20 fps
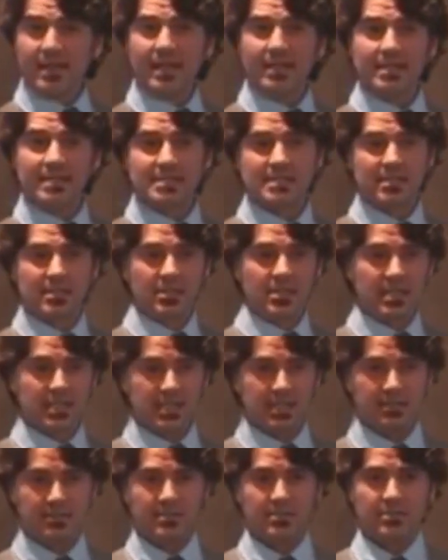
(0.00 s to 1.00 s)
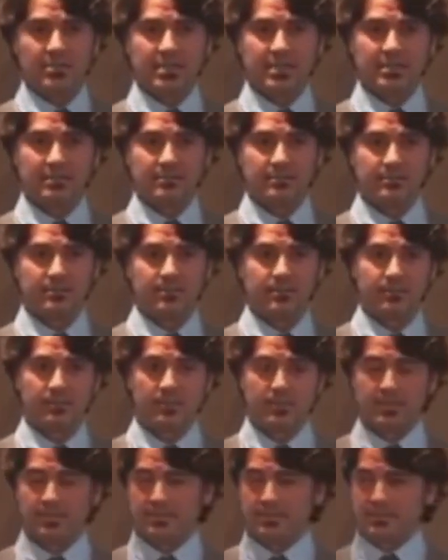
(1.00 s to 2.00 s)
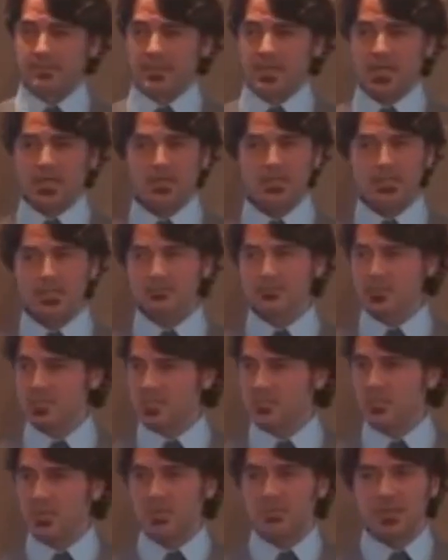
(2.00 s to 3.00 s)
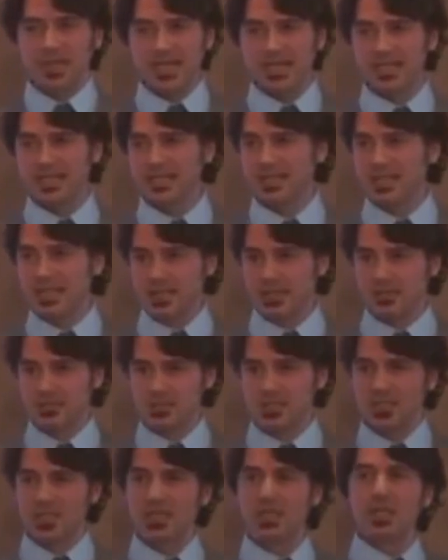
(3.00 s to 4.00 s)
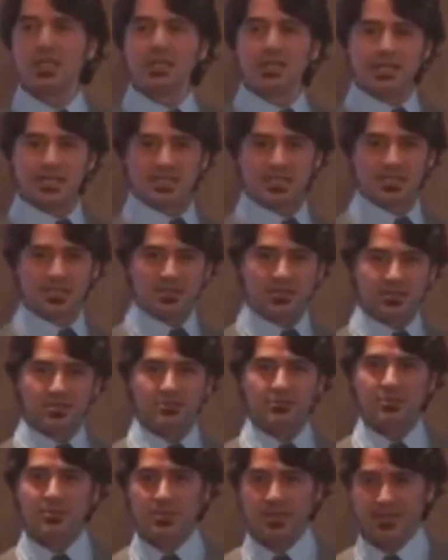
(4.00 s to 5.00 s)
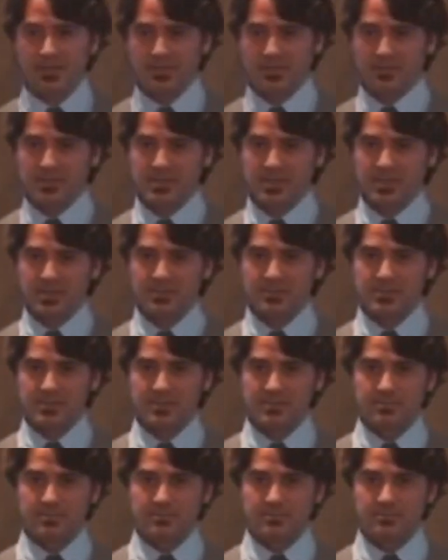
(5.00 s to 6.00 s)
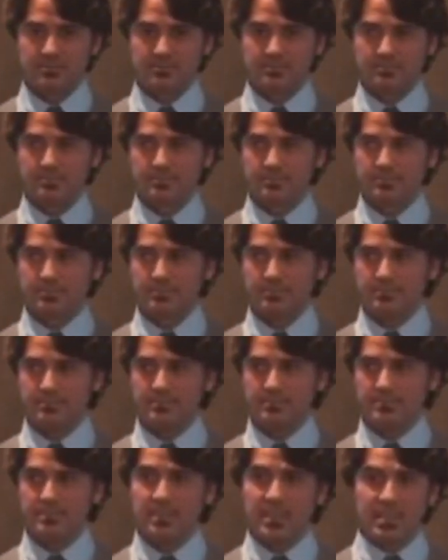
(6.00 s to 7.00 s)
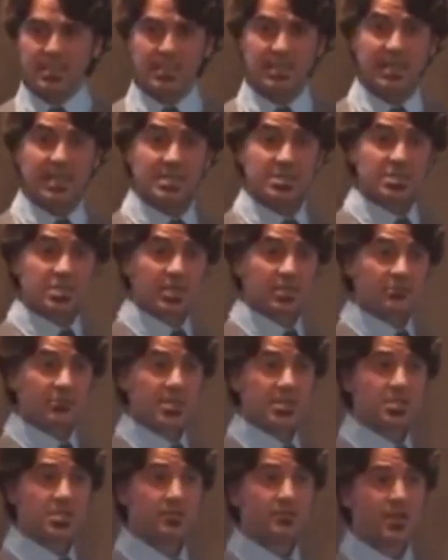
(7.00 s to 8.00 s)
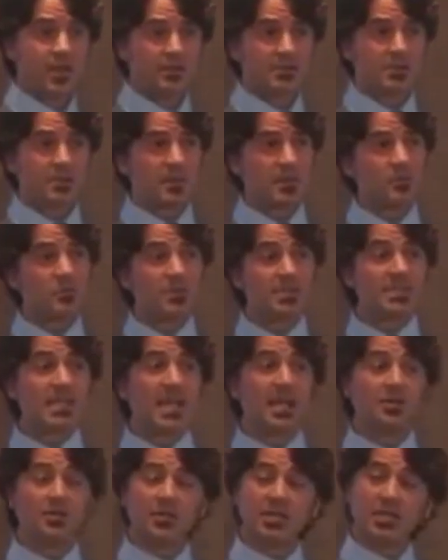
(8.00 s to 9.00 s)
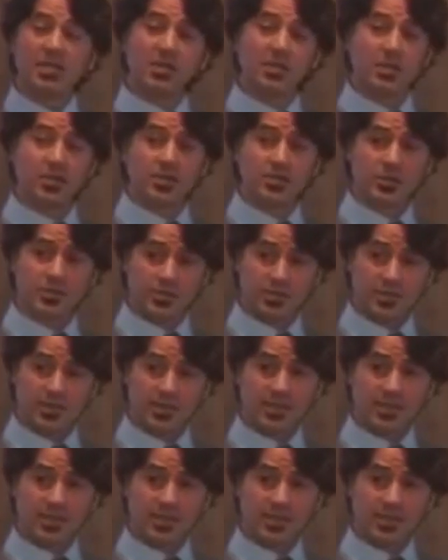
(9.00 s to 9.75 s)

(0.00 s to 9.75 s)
and they started to get healthier again. All he did was he put back in the energy. They started to repair themselves. The next generation of offspring was healthier.